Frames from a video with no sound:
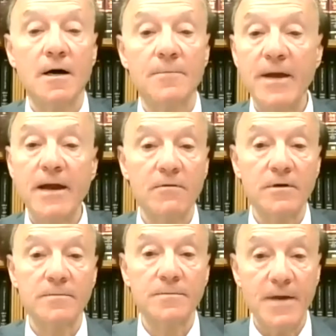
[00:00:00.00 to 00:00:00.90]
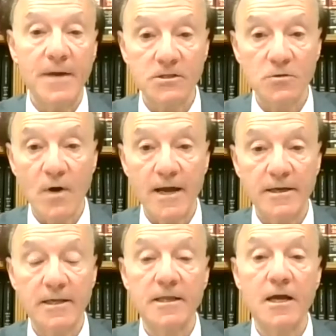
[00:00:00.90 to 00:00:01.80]
parent passed away,
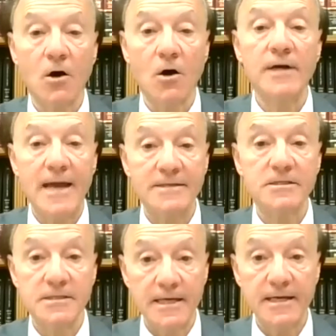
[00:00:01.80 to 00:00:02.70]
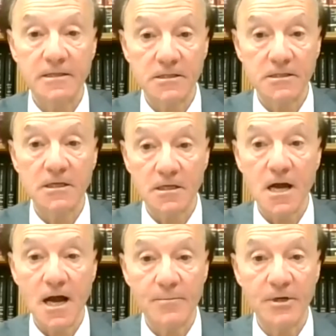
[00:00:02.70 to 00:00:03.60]
and they own it as tenants in
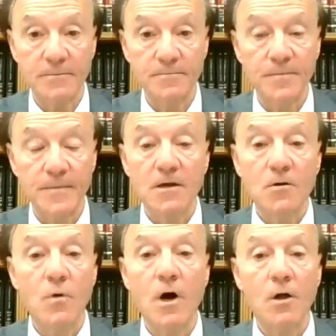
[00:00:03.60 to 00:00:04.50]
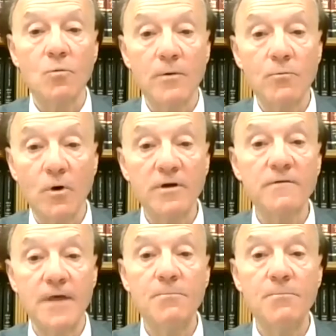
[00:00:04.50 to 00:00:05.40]
common. Well, when one
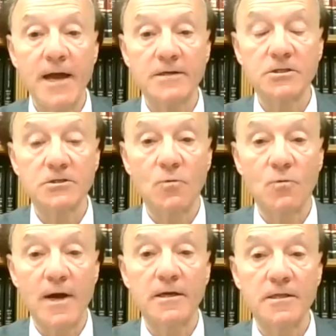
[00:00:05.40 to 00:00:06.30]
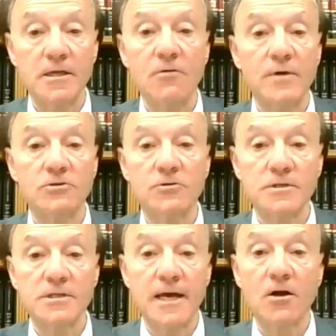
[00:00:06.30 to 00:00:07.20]
of them passes away, their
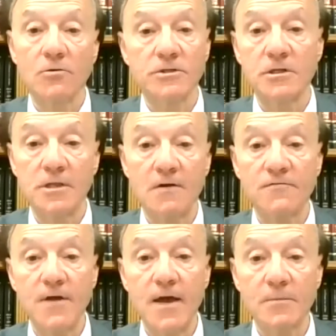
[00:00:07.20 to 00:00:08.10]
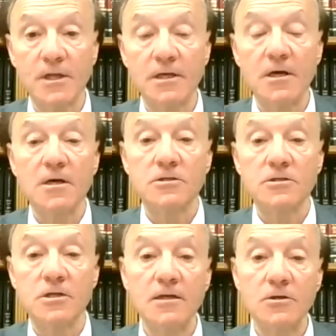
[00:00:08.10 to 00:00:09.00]
interest then goes to their family.
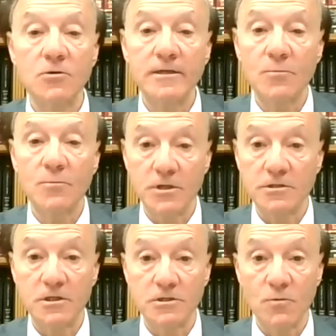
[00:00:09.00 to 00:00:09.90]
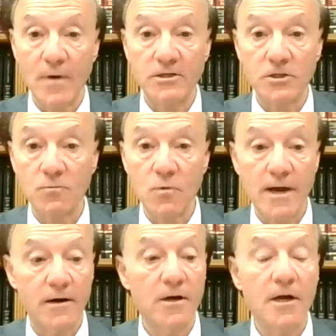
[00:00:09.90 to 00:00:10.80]
So then you end up with a situation
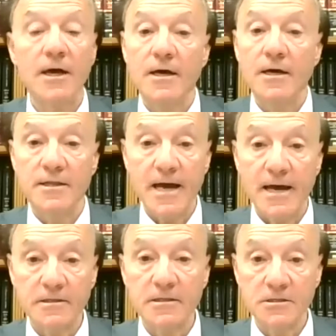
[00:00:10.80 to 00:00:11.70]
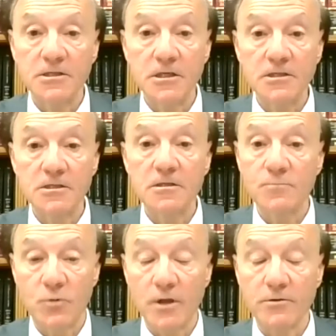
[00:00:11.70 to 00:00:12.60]
where that deceased
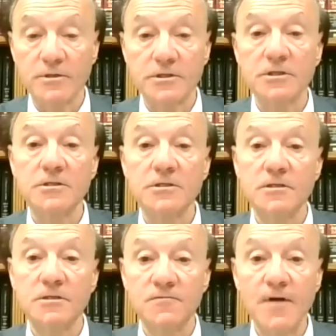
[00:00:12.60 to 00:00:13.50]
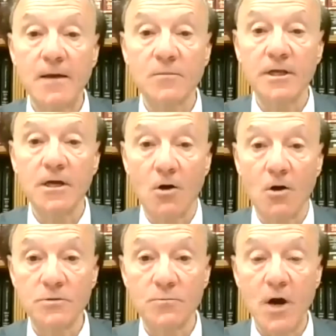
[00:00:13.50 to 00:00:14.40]
brother or sister's family
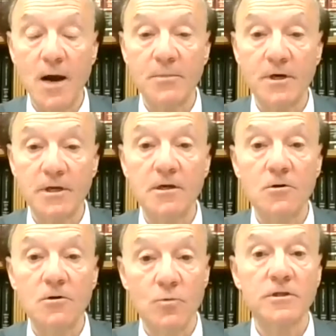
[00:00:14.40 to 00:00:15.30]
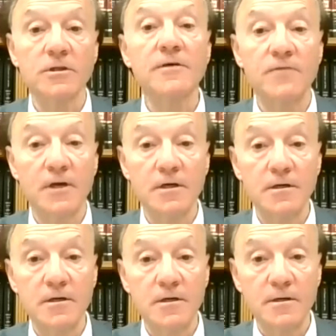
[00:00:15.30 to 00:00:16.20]
owns the property with the living,
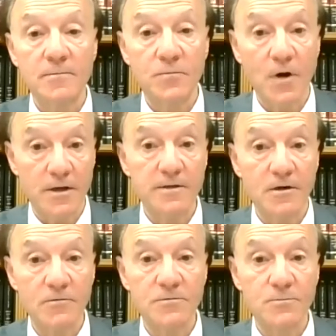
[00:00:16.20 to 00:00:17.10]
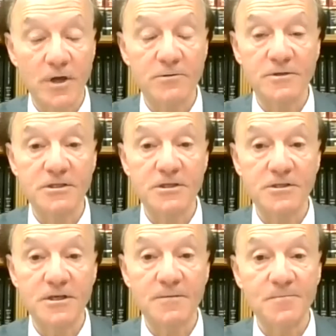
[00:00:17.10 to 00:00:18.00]
brother or
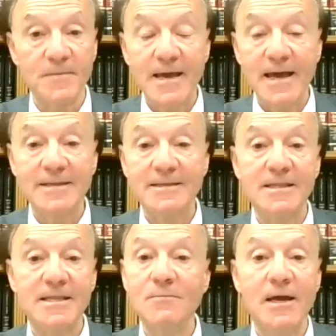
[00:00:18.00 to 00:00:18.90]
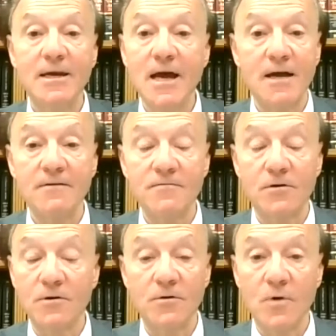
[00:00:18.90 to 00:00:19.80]
sister, and they may not
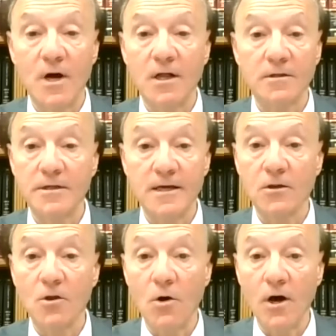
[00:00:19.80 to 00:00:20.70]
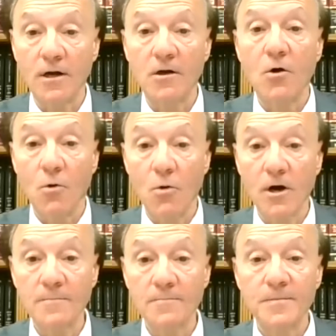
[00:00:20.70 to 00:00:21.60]
very well get along.
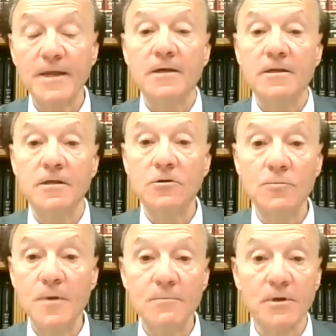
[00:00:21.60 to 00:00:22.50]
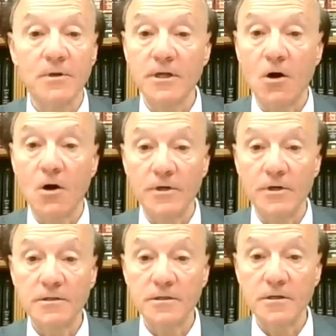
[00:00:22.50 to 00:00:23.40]
Or the new people that own
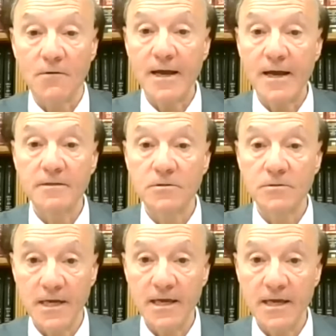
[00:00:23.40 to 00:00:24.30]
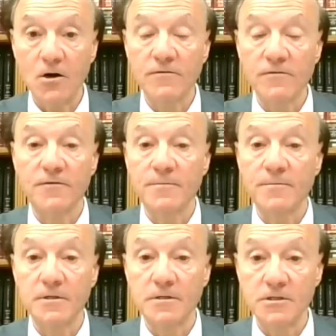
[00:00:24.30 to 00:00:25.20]
it, all right, to take it over from
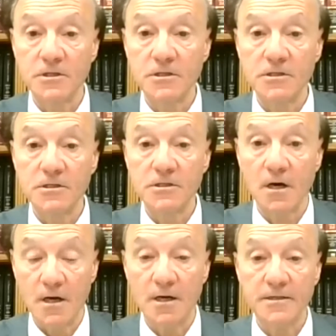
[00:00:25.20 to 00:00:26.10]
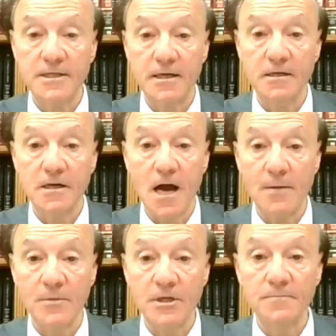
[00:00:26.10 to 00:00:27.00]
the deceased tenant in
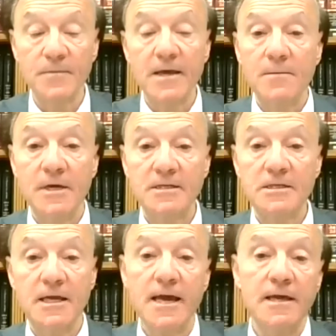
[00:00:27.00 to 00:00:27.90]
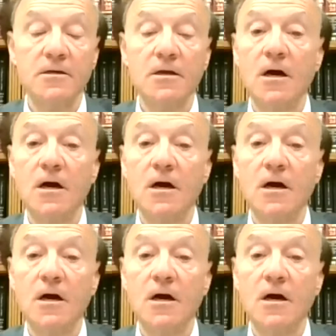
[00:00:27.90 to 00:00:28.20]
common, may say, hey, we